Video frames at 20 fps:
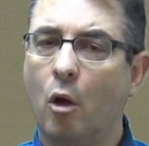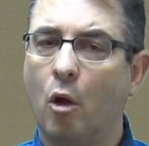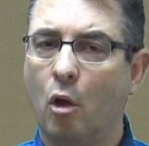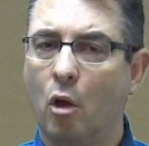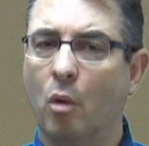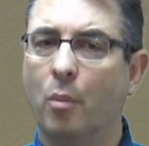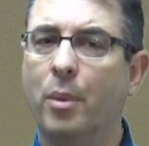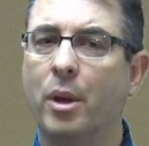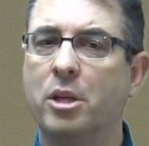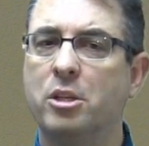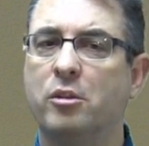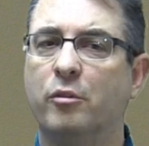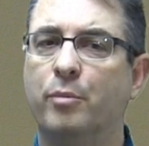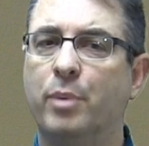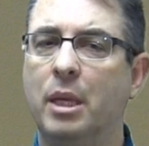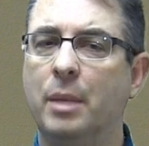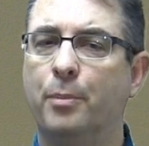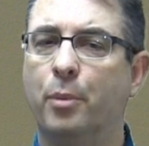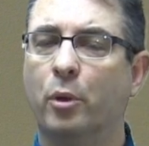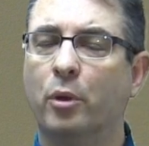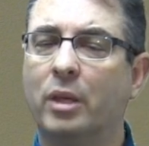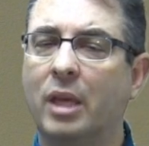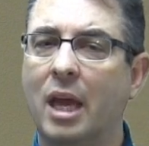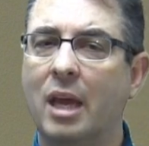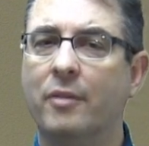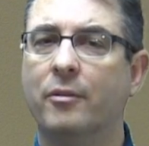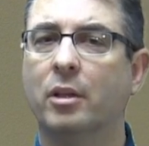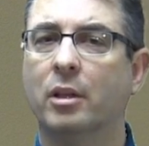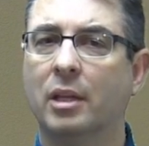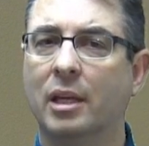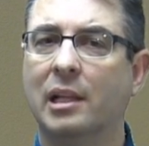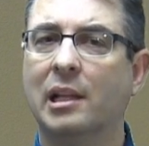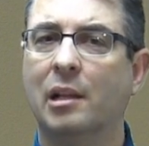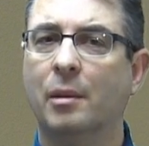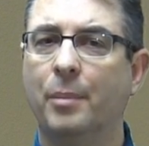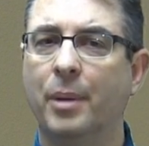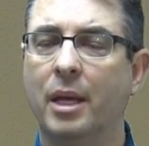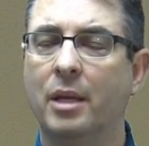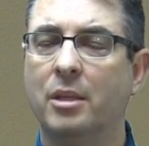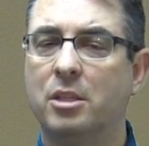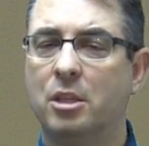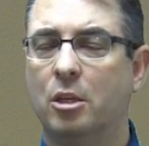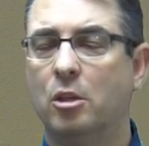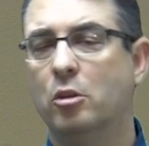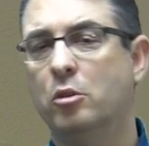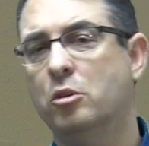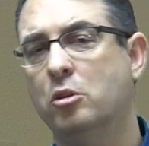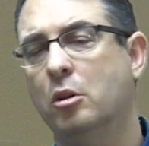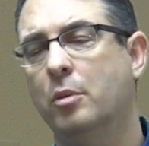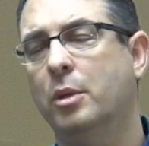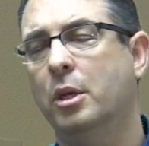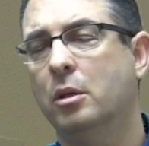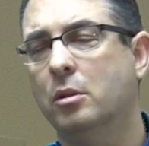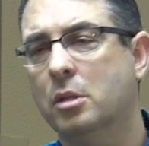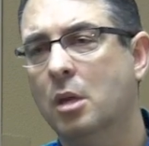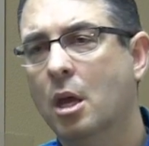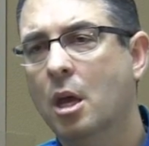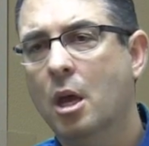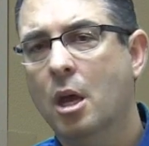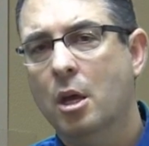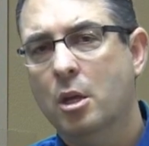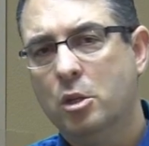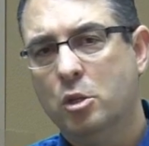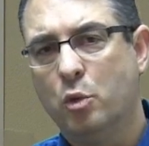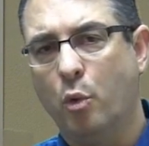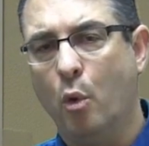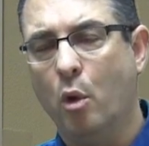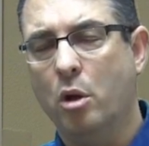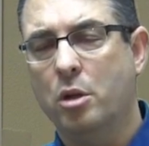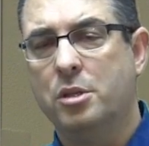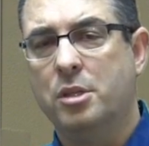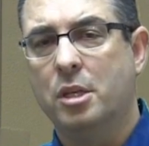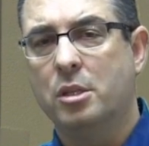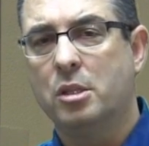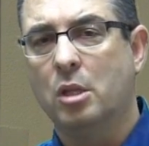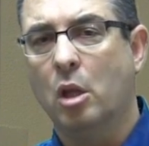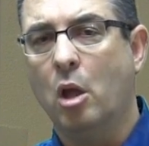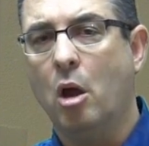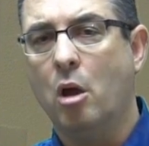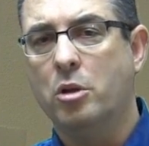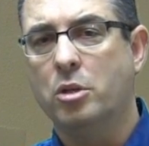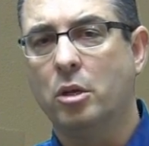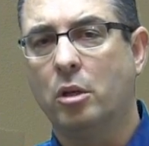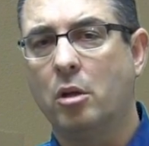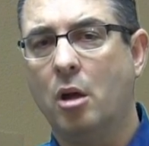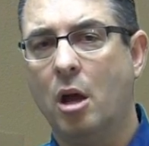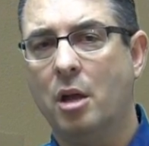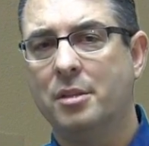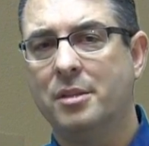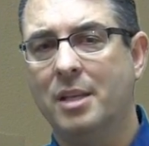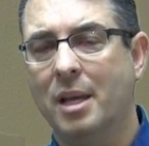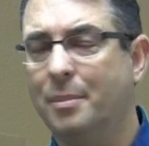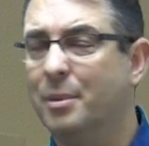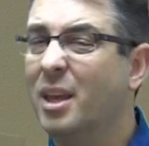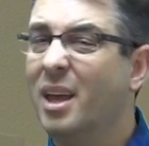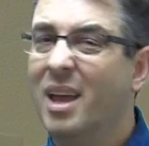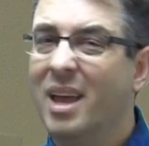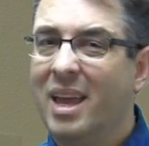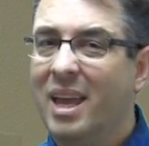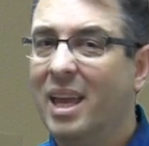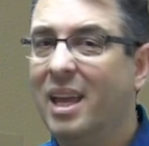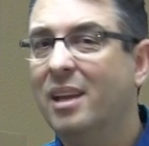A whole bunch of people gave a little bit to contribute towards this larger concept.